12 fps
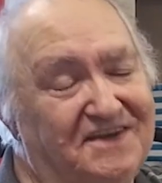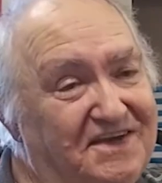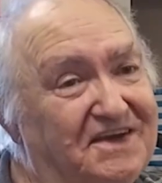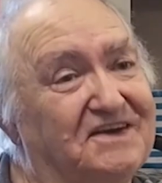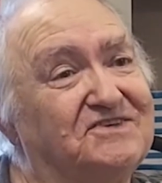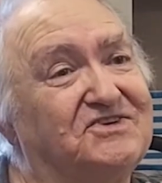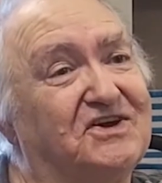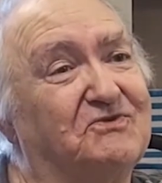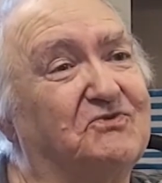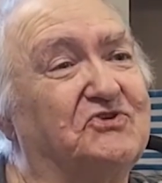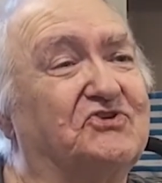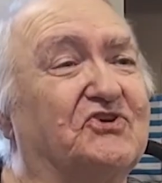Yes, I
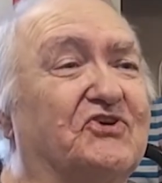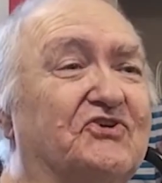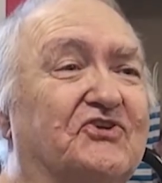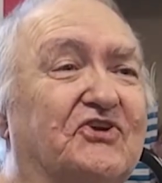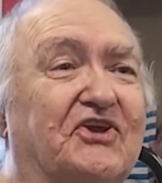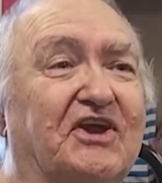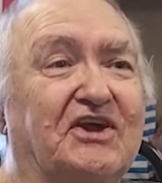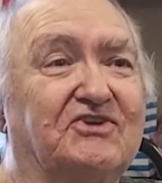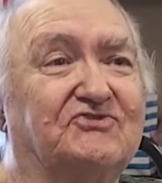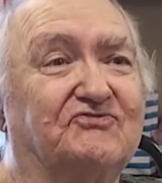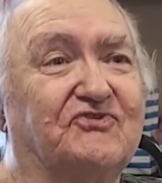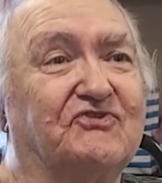retired at age
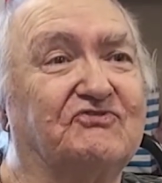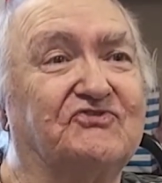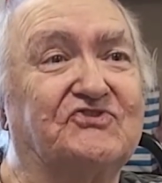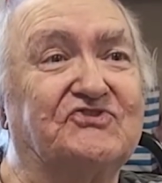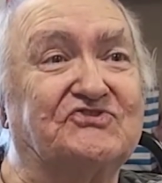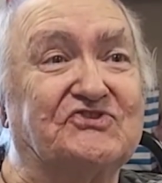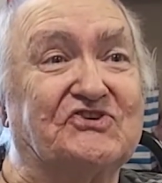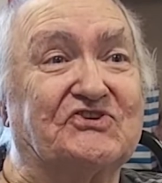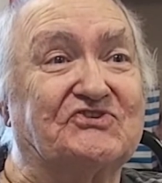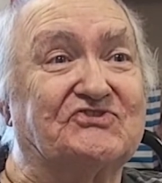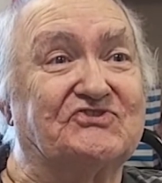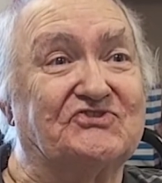
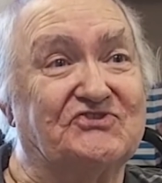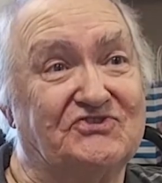56.